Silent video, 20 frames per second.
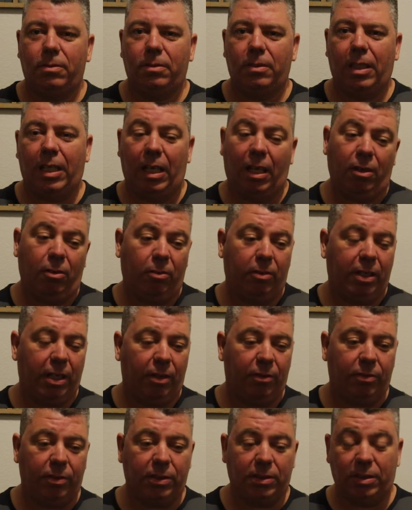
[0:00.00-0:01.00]
And I don't
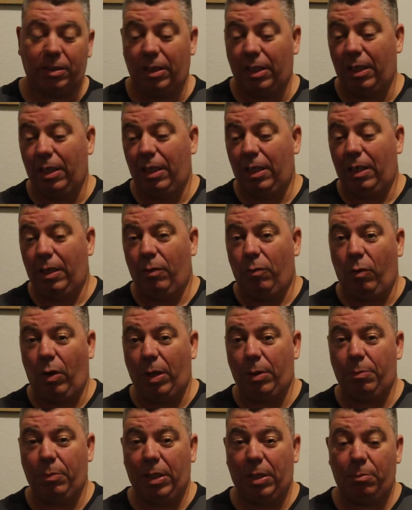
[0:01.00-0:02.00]
care if it's
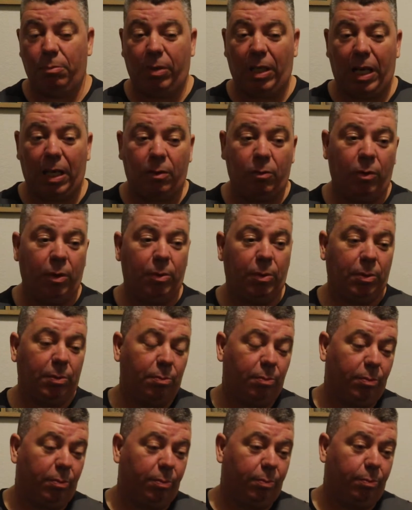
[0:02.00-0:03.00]
white men, black
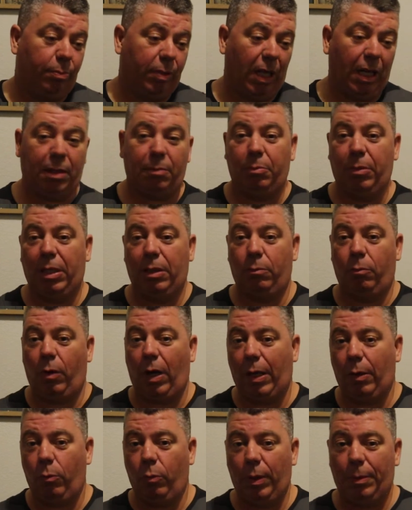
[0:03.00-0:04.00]
women, black men,
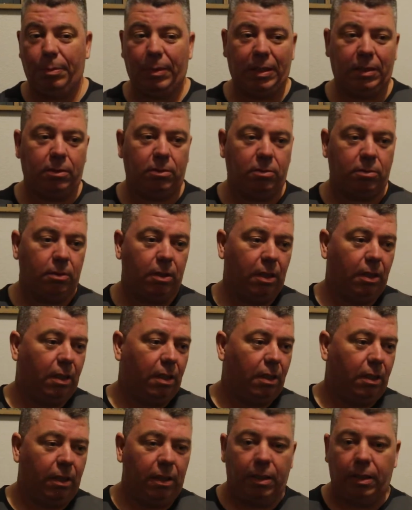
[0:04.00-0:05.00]
white women,
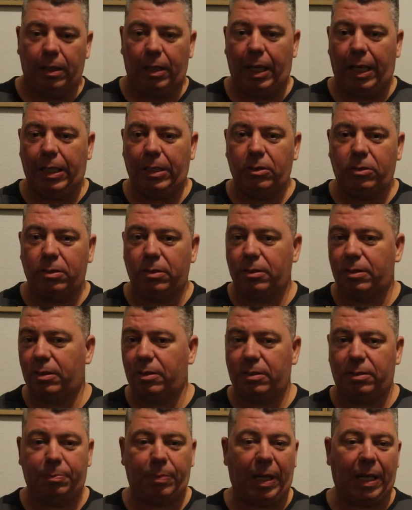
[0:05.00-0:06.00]
Asians,
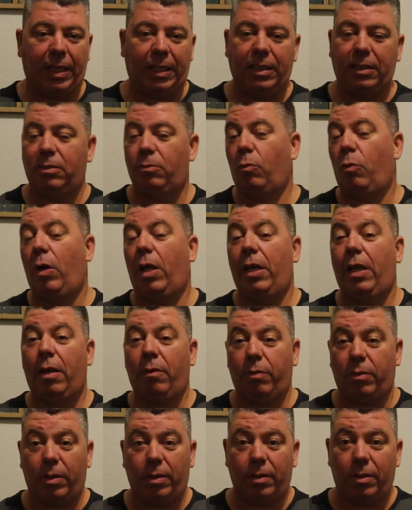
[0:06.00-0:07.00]
Hispanic,
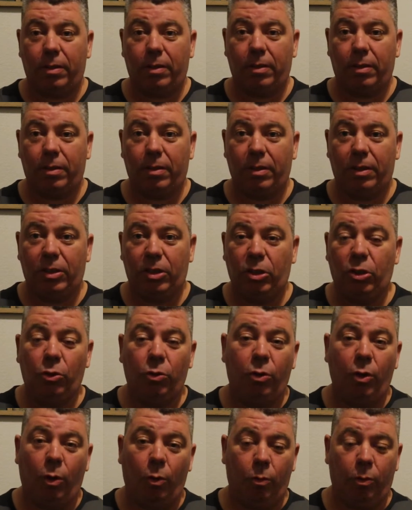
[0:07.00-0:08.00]
whatever. You
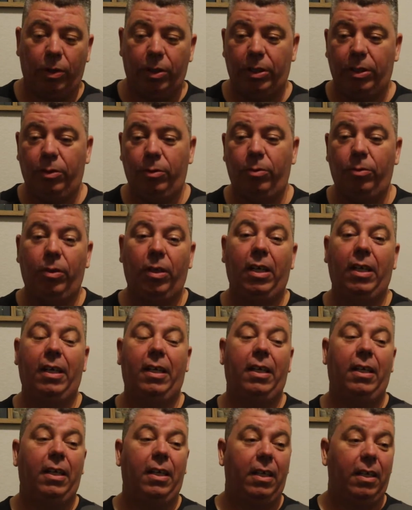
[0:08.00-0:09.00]
go where you
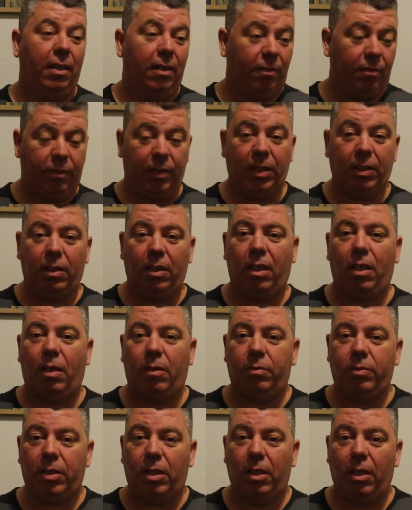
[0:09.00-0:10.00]
feel
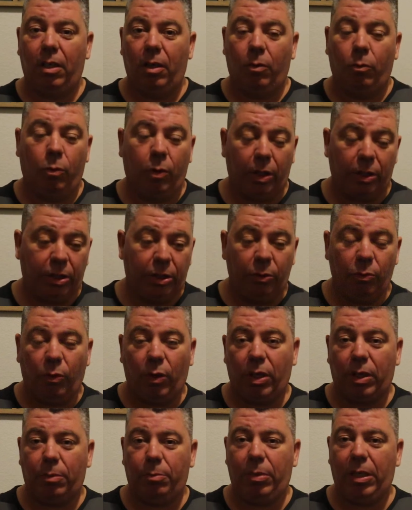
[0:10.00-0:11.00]
loved, where you
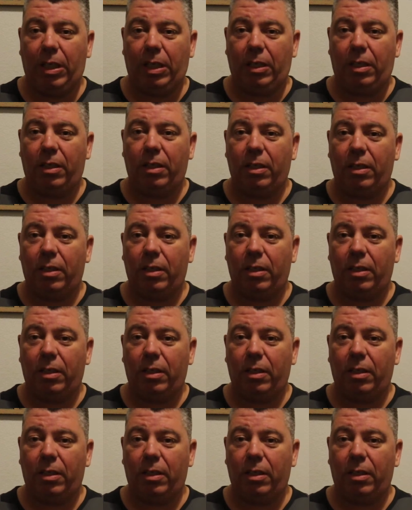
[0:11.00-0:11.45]
want to be.